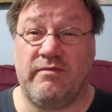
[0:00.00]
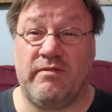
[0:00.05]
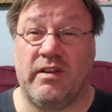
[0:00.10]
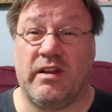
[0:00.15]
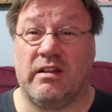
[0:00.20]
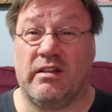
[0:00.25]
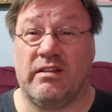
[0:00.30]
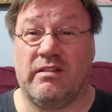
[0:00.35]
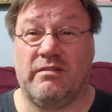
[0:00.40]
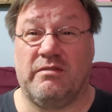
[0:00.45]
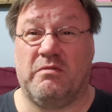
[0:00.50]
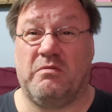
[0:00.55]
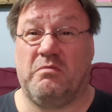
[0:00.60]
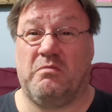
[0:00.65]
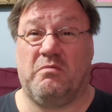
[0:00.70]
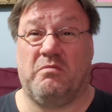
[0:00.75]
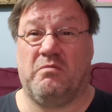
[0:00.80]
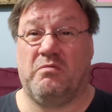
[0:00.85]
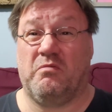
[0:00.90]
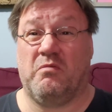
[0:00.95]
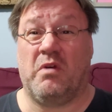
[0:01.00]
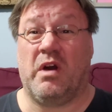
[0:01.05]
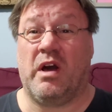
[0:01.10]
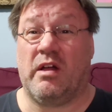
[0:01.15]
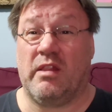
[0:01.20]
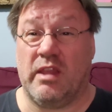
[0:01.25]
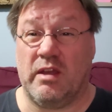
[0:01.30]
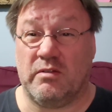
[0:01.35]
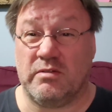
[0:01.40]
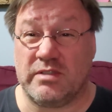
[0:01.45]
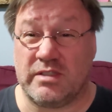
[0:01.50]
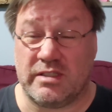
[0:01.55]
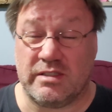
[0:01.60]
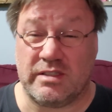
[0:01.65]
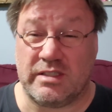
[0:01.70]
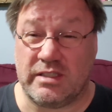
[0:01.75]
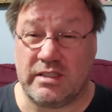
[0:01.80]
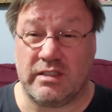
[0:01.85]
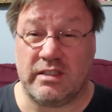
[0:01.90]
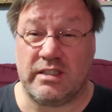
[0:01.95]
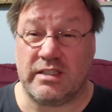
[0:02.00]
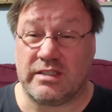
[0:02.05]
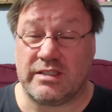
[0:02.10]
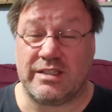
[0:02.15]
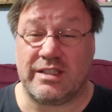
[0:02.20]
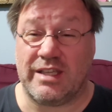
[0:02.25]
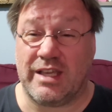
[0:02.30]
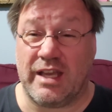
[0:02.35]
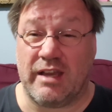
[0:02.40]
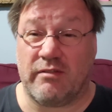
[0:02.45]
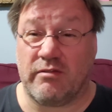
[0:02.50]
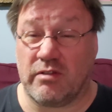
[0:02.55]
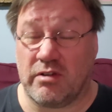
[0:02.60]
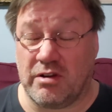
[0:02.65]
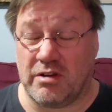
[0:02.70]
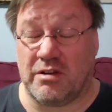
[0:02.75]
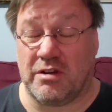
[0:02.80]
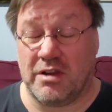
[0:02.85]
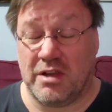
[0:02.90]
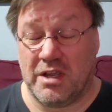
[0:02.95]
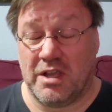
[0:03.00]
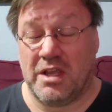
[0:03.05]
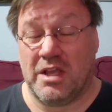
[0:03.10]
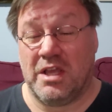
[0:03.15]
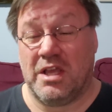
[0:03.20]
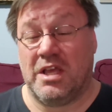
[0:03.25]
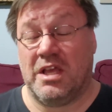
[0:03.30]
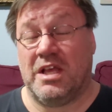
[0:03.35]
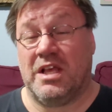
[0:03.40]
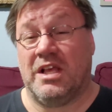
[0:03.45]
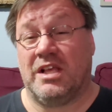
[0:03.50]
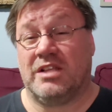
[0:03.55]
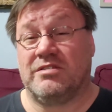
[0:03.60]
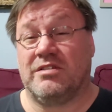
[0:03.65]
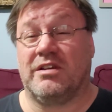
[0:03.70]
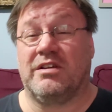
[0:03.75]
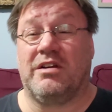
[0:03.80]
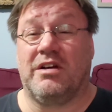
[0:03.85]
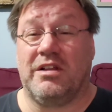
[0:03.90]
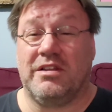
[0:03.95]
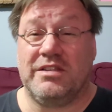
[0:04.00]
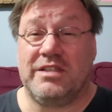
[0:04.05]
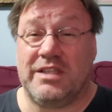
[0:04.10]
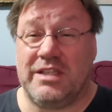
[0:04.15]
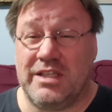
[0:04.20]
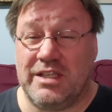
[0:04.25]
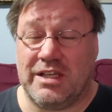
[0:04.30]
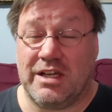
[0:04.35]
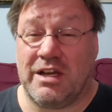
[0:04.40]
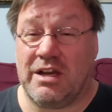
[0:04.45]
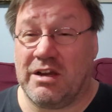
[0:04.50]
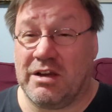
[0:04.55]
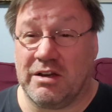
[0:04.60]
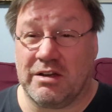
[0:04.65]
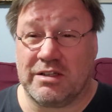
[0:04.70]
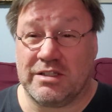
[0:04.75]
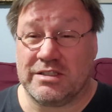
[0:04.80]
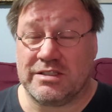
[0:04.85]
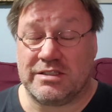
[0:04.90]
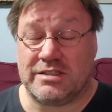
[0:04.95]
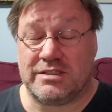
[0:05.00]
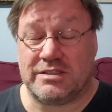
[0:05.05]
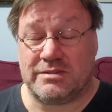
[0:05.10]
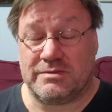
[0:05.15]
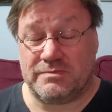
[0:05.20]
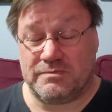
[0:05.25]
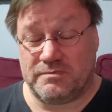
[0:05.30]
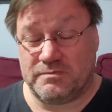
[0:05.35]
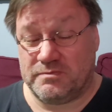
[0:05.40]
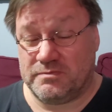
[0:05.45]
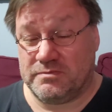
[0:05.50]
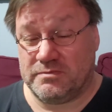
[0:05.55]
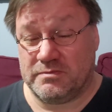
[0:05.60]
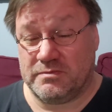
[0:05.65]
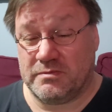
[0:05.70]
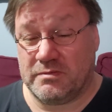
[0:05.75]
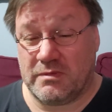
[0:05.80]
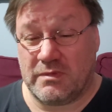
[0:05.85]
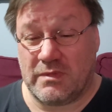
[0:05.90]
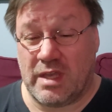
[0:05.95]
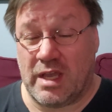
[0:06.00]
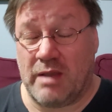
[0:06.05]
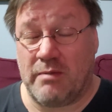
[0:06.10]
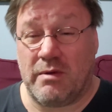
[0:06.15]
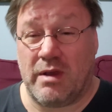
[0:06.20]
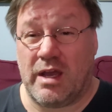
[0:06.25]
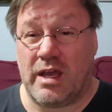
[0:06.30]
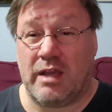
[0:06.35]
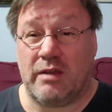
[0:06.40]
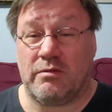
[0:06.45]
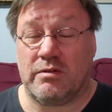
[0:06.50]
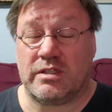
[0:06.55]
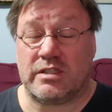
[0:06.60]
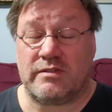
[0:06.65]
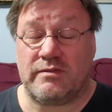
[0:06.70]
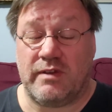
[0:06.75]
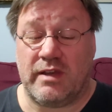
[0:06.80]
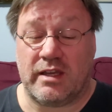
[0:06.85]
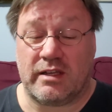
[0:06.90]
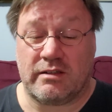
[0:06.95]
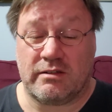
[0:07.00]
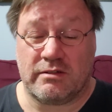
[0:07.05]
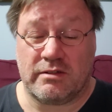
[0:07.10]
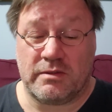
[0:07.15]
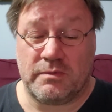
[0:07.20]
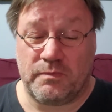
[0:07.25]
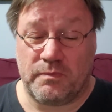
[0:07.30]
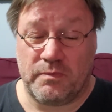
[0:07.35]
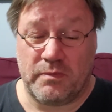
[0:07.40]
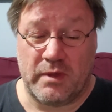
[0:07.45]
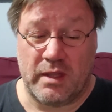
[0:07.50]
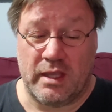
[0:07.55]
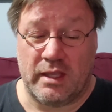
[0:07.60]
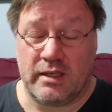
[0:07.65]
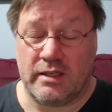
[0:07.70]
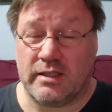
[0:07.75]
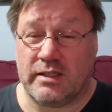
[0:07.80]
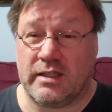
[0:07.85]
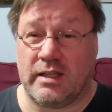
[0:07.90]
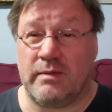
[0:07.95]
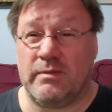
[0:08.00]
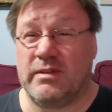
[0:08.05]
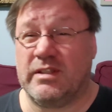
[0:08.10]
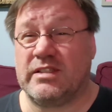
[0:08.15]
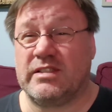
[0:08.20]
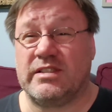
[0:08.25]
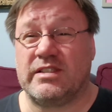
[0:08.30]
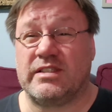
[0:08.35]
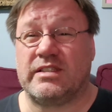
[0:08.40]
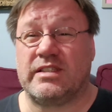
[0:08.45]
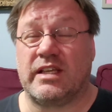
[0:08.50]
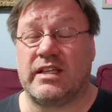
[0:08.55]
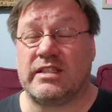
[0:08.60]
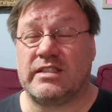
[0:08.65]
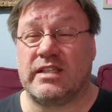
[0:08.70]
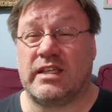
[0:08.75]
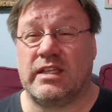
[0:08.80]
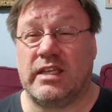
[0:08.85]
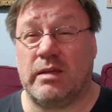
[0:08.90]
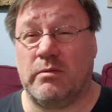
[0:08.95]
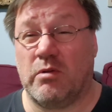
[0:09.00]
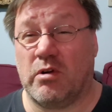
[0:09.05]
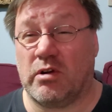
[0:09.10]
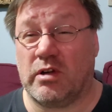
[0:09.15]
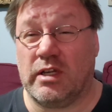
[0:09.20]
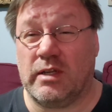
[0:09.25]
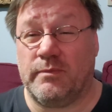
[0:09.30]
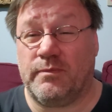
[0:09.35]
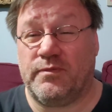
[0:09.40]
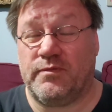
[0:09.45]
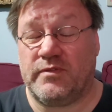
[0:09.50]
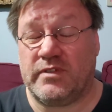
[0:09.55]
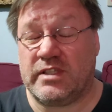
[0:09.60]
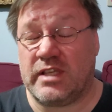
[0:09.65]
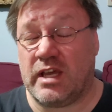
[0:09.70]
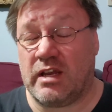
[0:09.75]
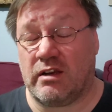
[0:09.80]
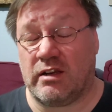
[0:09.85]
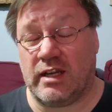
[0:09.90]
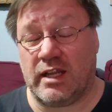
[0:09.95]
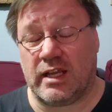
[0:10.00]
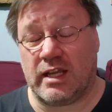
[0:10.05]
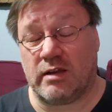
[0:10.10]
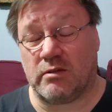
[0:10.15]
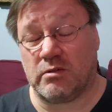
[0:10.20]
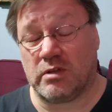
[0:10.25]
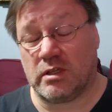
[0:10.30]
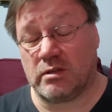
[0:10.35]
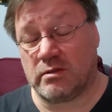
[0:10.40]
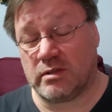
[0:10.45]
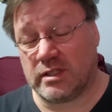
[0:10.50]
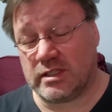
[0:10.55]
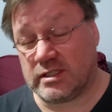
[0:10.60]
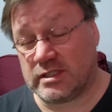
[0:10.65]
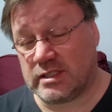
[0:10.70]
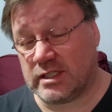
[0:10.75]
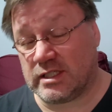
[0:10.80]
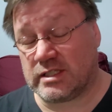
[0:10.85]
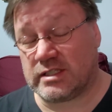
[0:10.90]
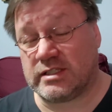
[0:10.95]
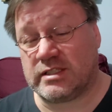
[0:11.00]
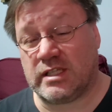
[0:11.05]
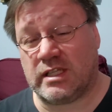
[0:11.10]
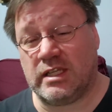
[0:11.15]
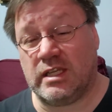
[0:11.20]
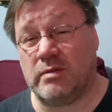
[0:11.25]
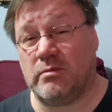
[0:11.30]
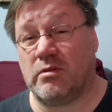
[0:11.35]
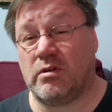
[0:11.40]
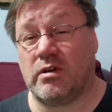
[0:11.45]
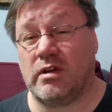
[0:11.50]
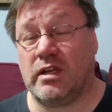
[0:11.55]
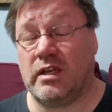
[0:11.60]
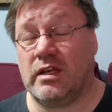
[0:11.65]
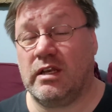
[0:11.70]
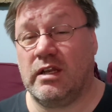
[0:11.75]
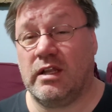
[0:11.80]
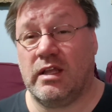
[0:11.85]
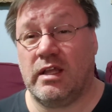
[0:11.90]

felt, wow, that was the silliest thing ever. So I called the ER because I'm a high risk factor. And this is like Sunday morning. Saturday I got really, really sick. Sunday morning,